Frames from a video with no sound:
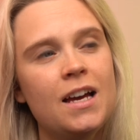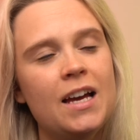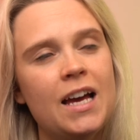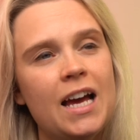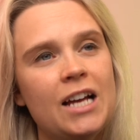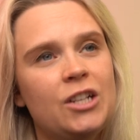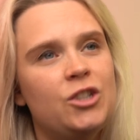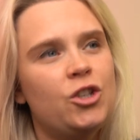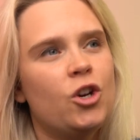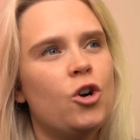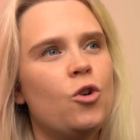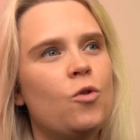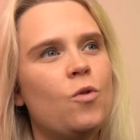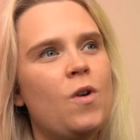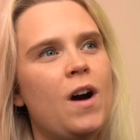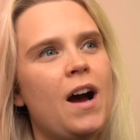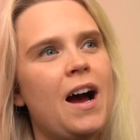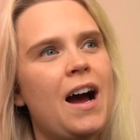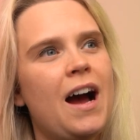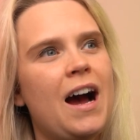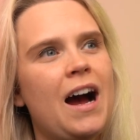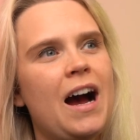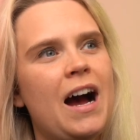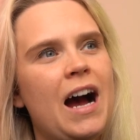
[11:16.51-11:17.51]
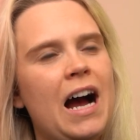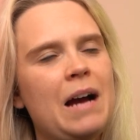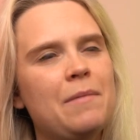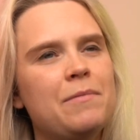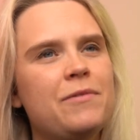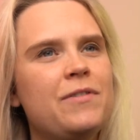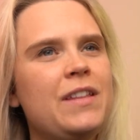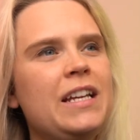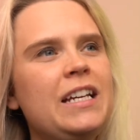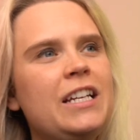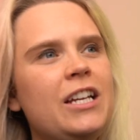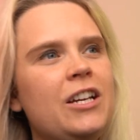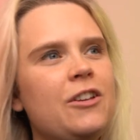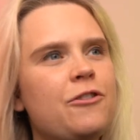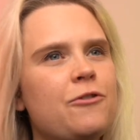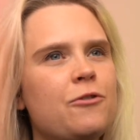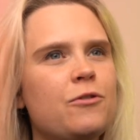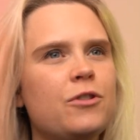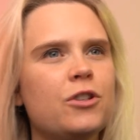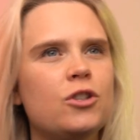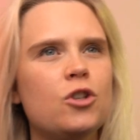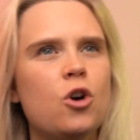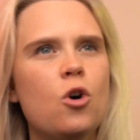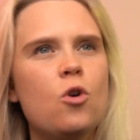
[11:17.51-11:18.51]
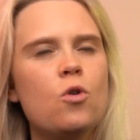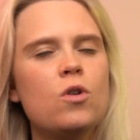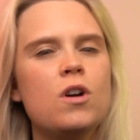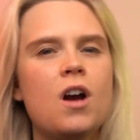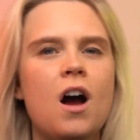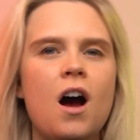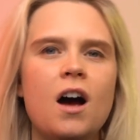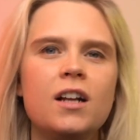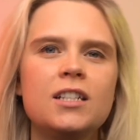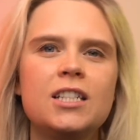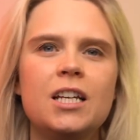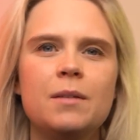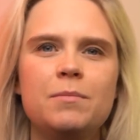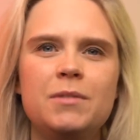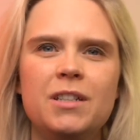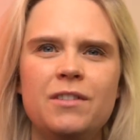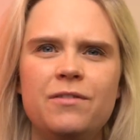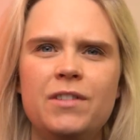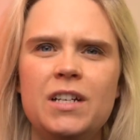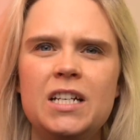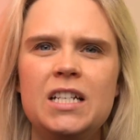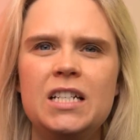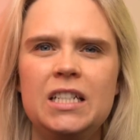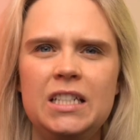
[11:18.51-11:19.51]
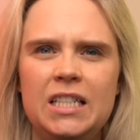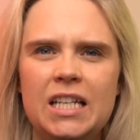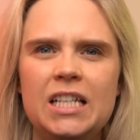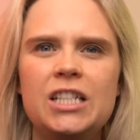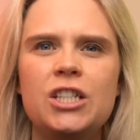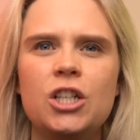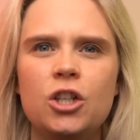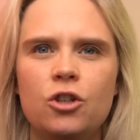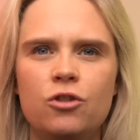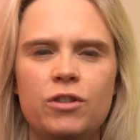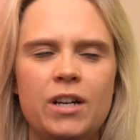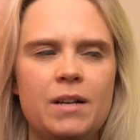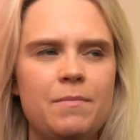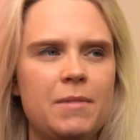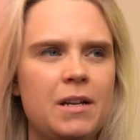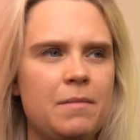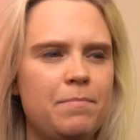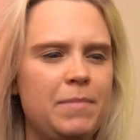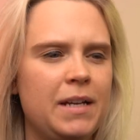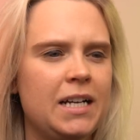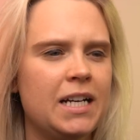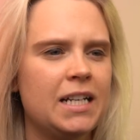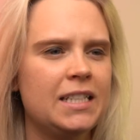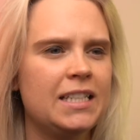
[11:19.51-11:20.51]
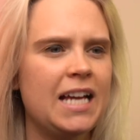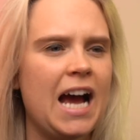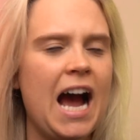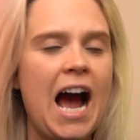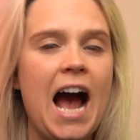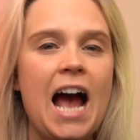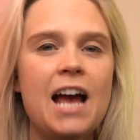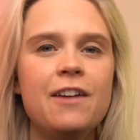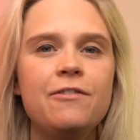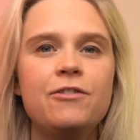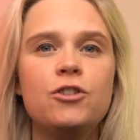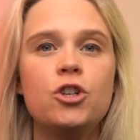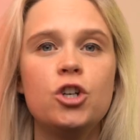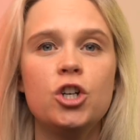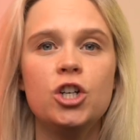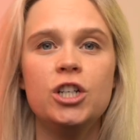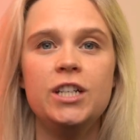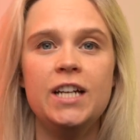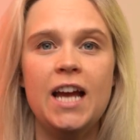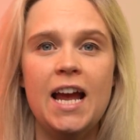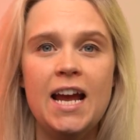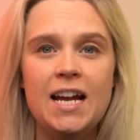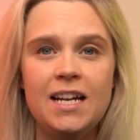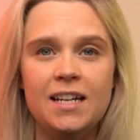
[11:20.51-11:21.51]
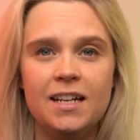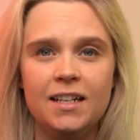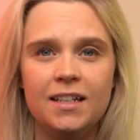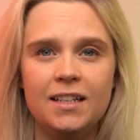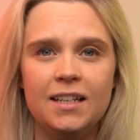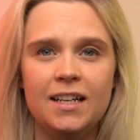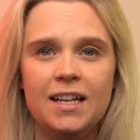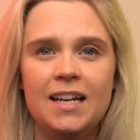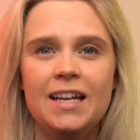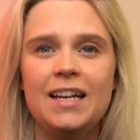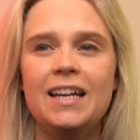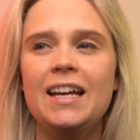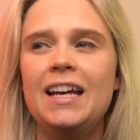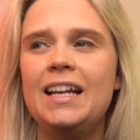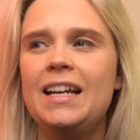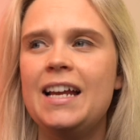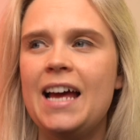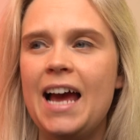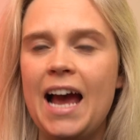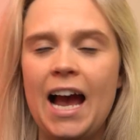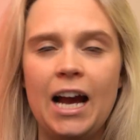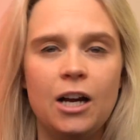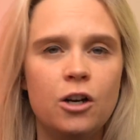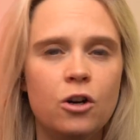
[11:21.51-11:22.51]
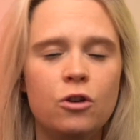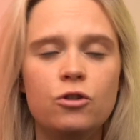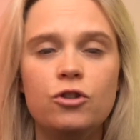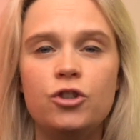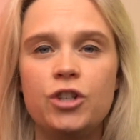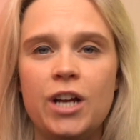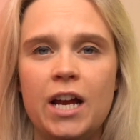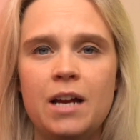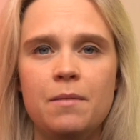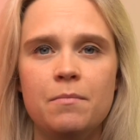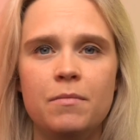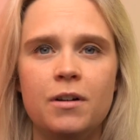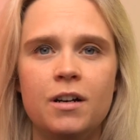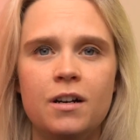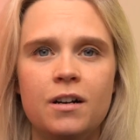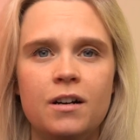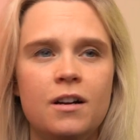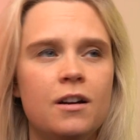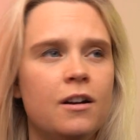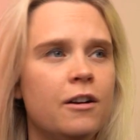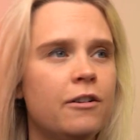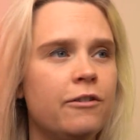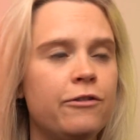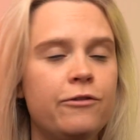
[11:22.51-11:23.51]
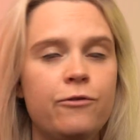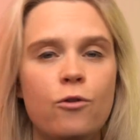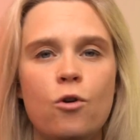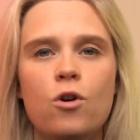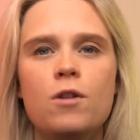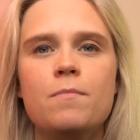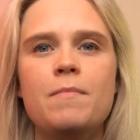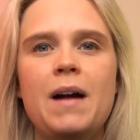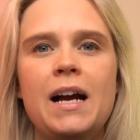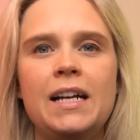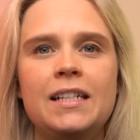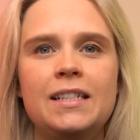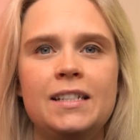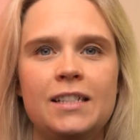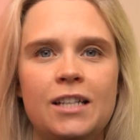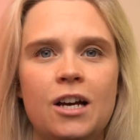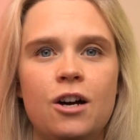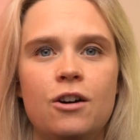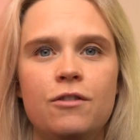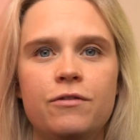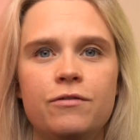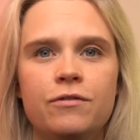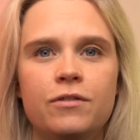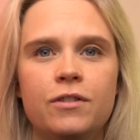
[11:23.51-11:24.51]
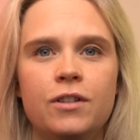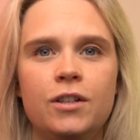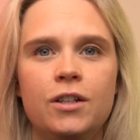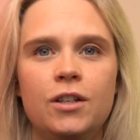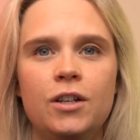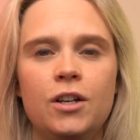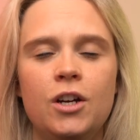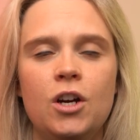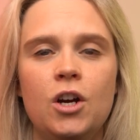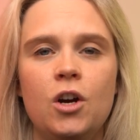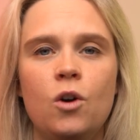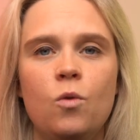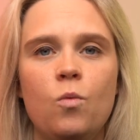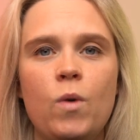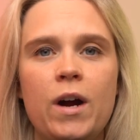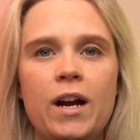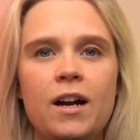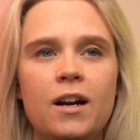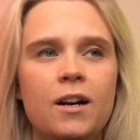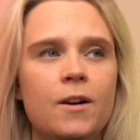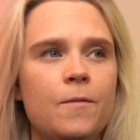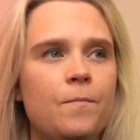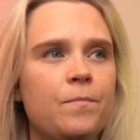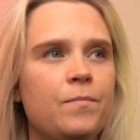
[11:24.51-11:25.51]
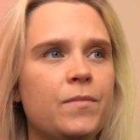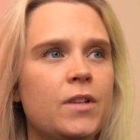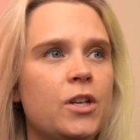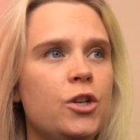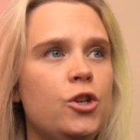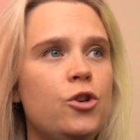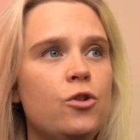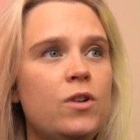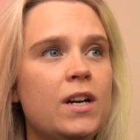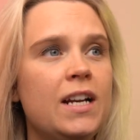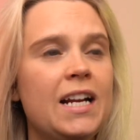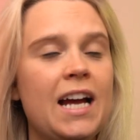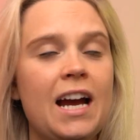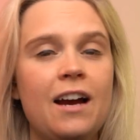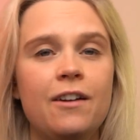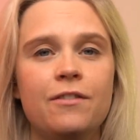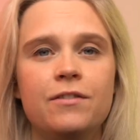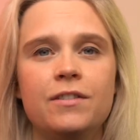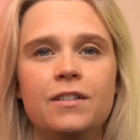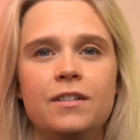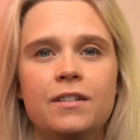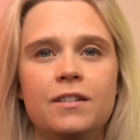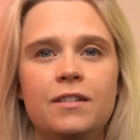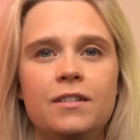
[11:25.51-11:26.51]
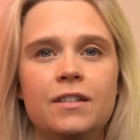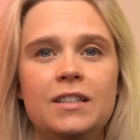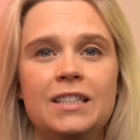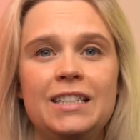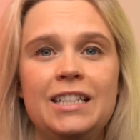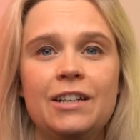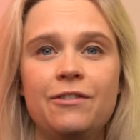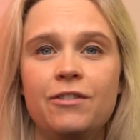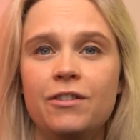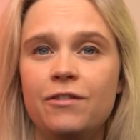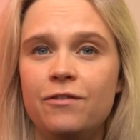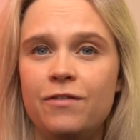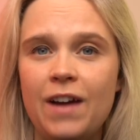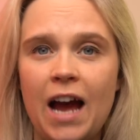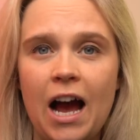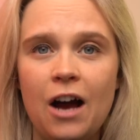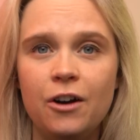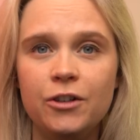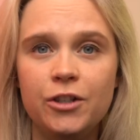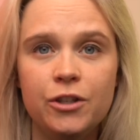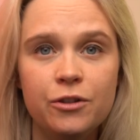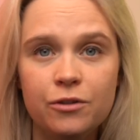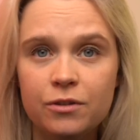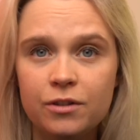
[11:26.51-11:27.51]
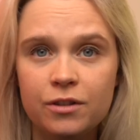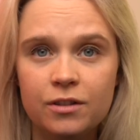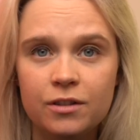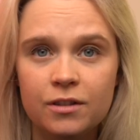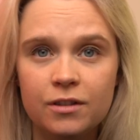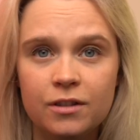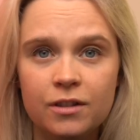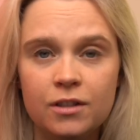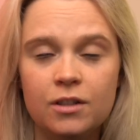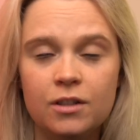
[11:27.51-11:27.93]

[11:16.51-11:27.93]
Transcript: And so I'm thinking through this whole concept of disagreement because I've created an echo chamber for myself where you can have different values